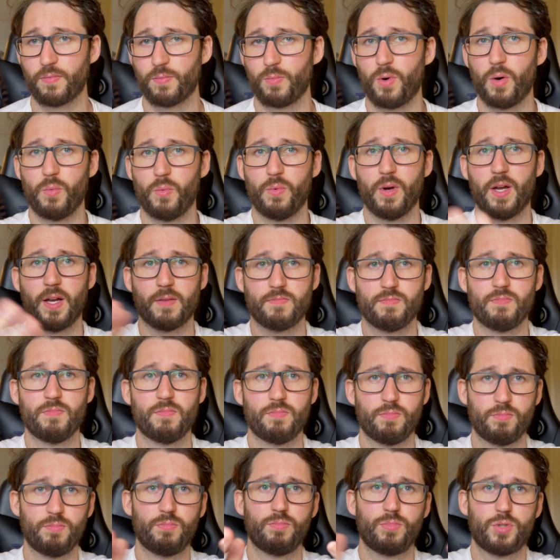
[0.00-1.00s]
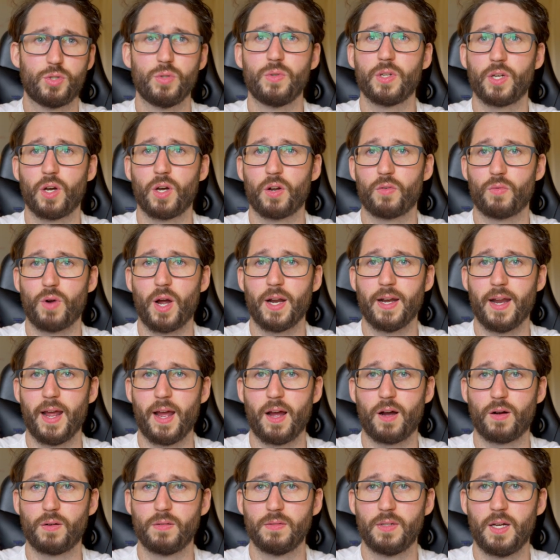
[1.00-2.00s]
what we're shooting on right
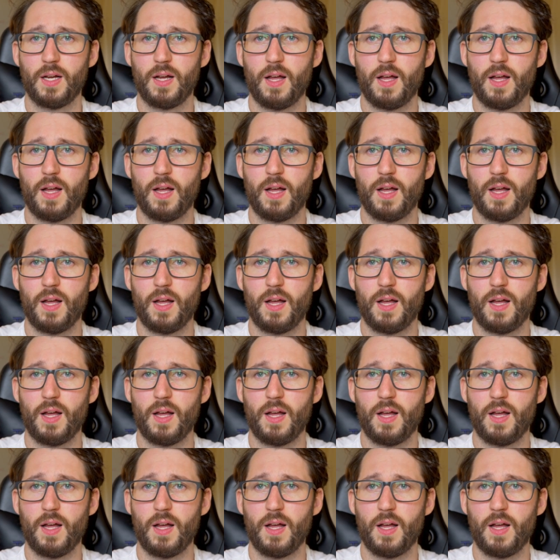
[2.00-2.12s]
now.